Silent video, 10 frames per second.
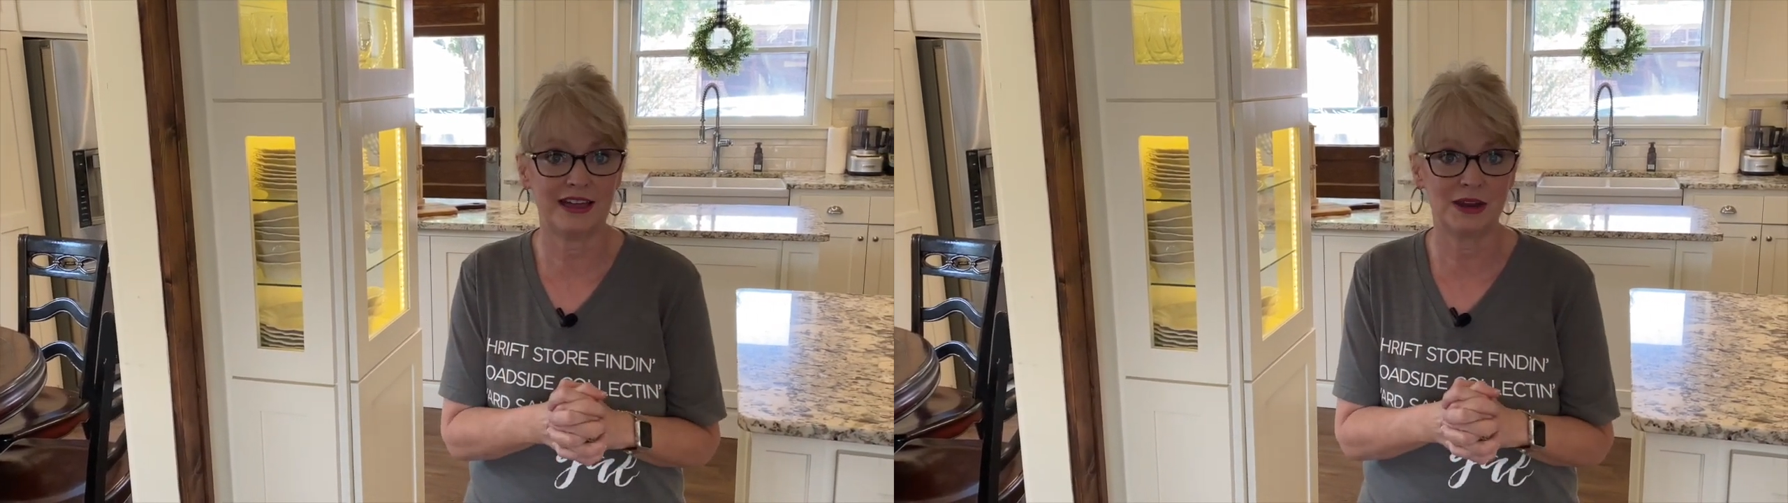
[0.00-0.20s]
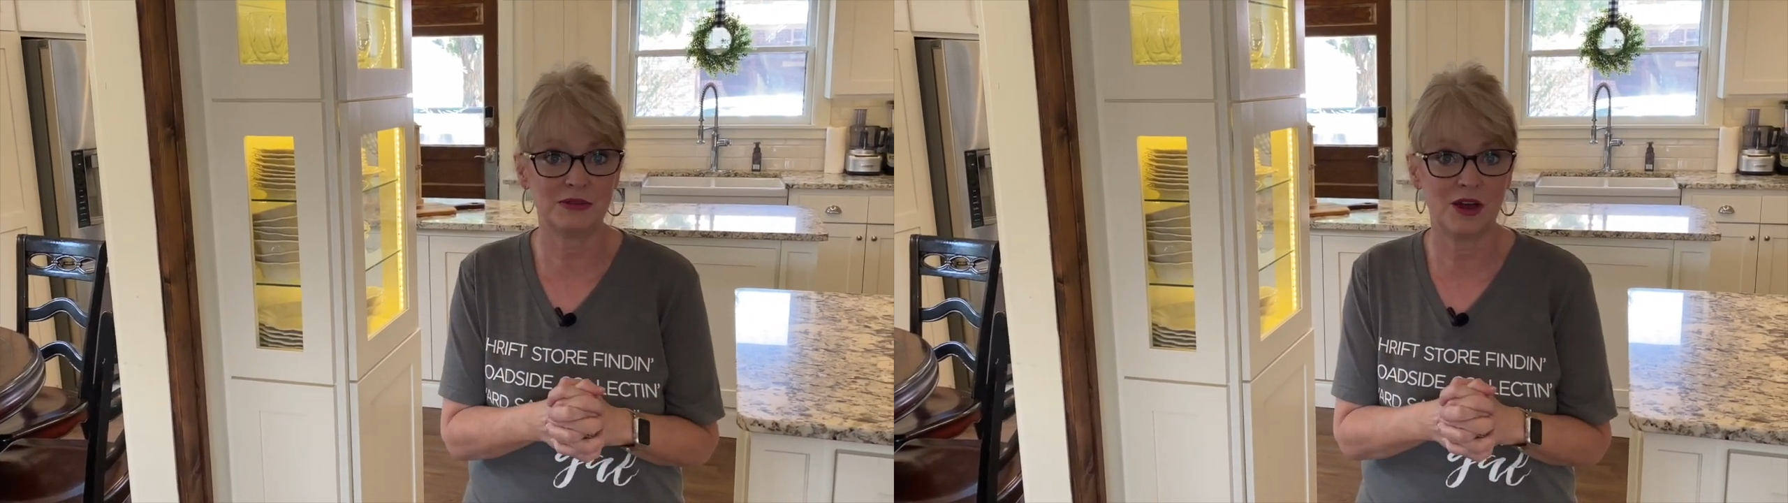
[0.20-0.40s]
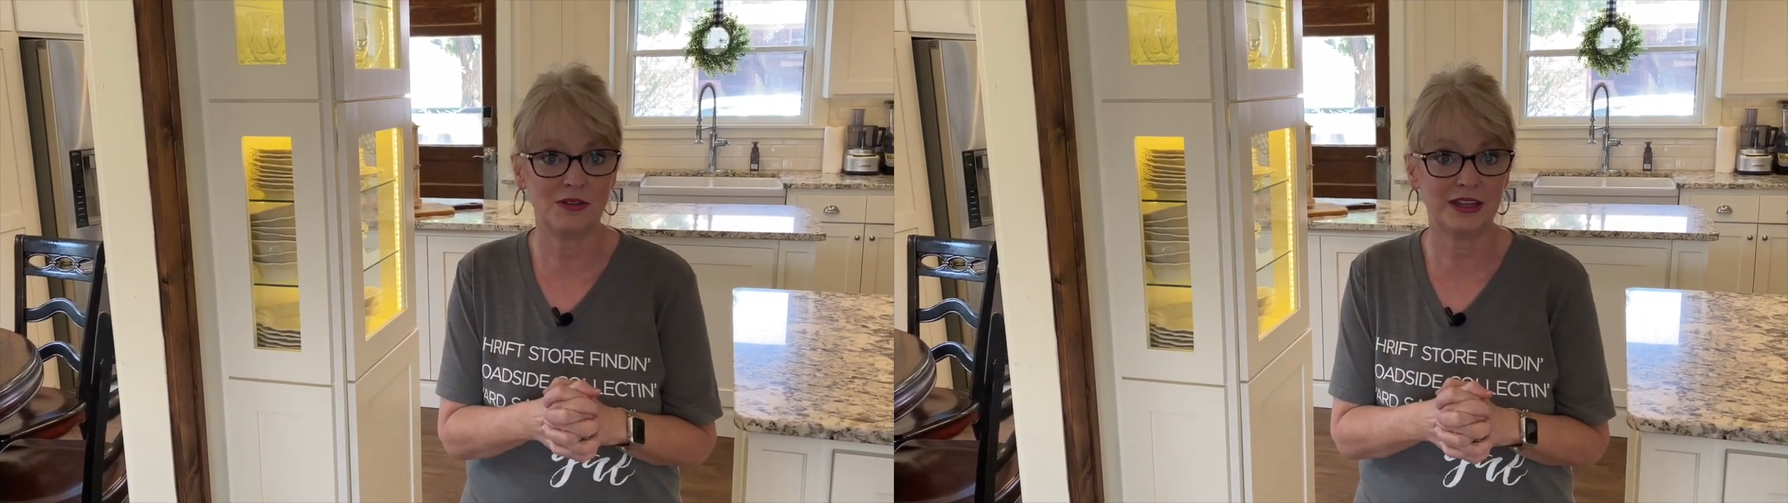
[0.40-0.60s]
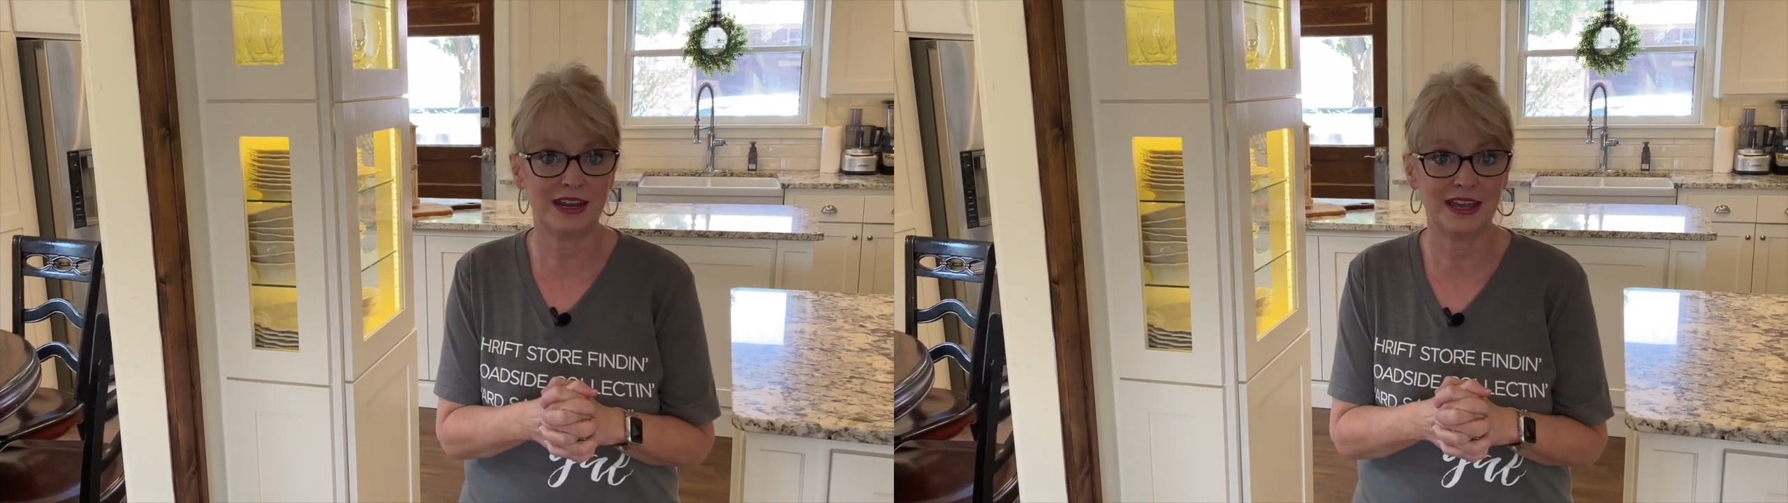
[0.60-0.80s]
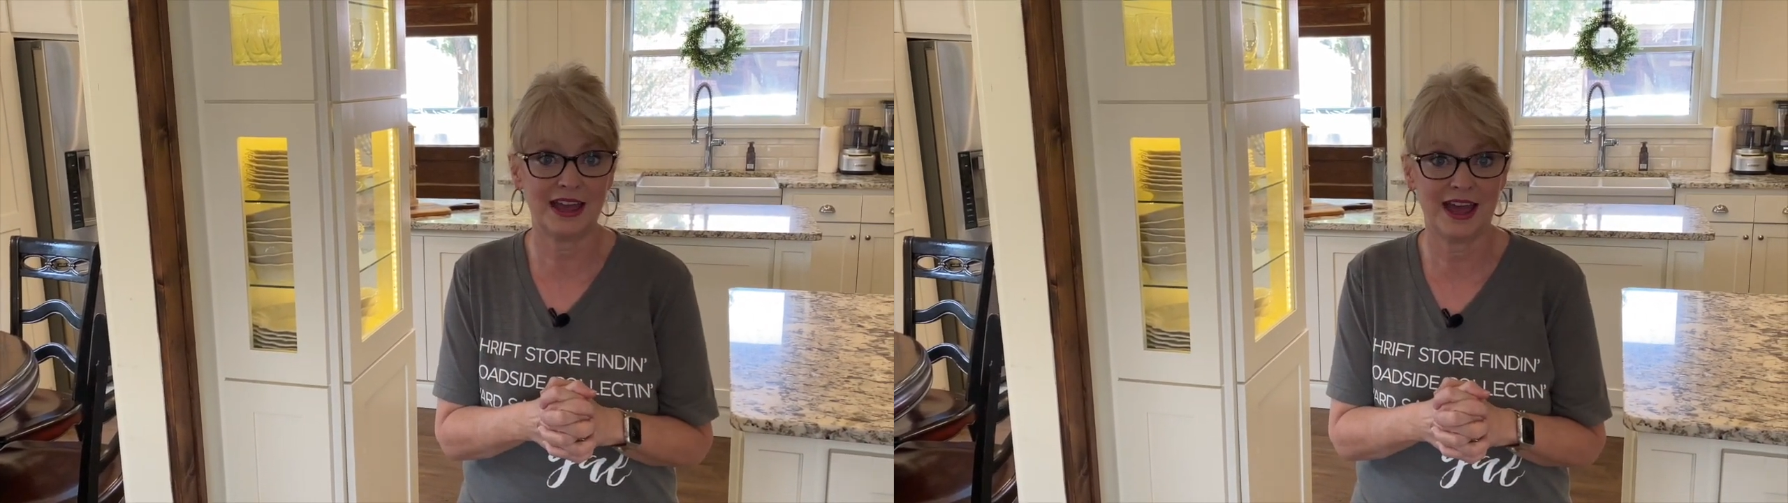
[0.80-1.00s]
let him know that
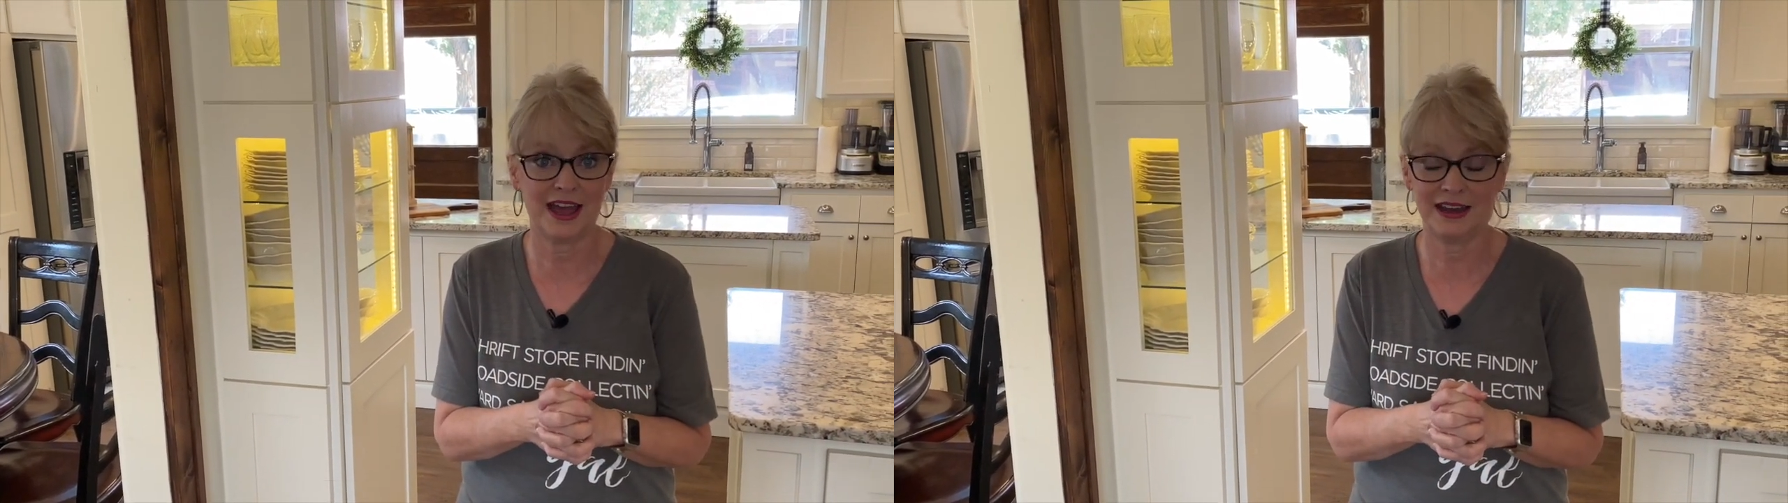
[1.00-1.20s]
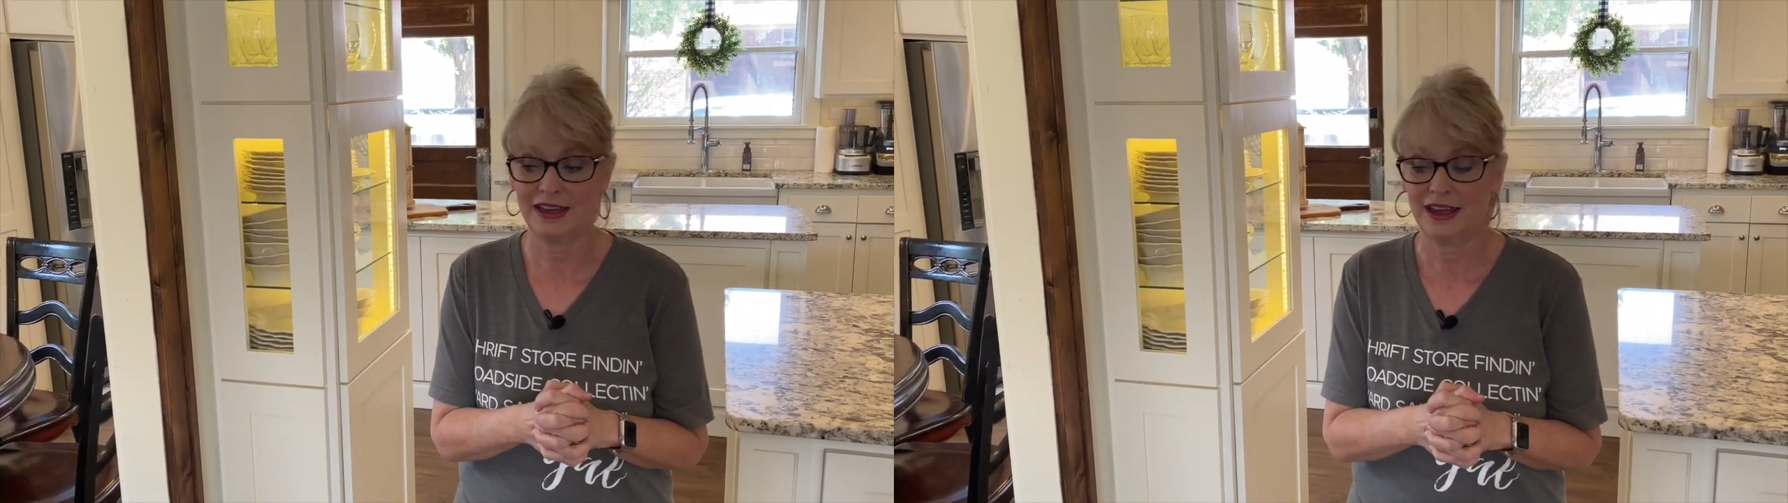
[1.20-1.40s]
he had